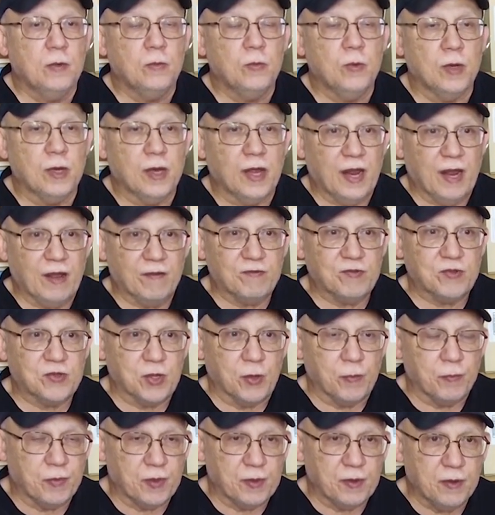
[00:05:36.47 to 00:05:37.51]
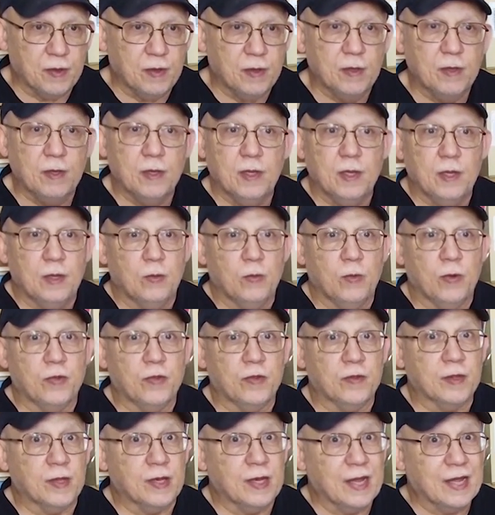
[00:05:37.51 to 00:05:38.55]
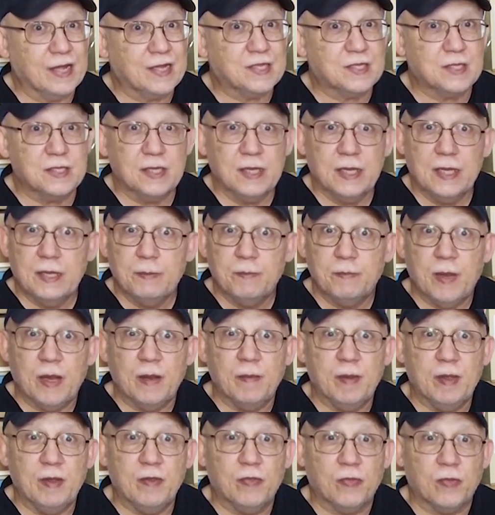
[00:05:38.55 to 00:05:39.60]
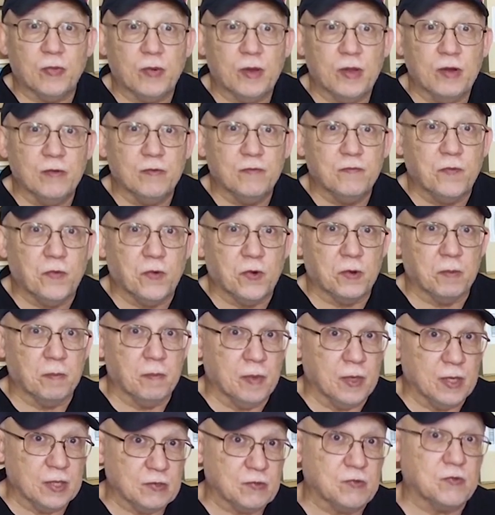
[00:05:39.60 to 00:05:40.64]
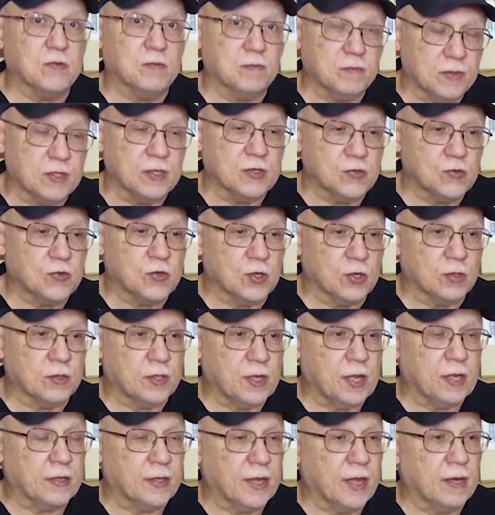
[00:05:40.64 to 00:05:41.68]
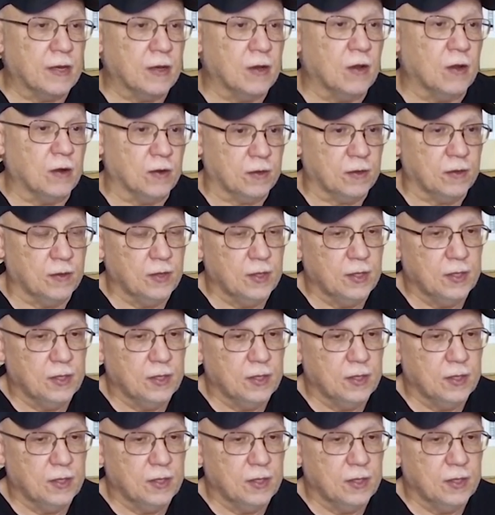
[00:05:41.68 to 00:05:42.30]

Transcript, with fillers: We'll have something within the next maybe three to four months. It's going to take that long.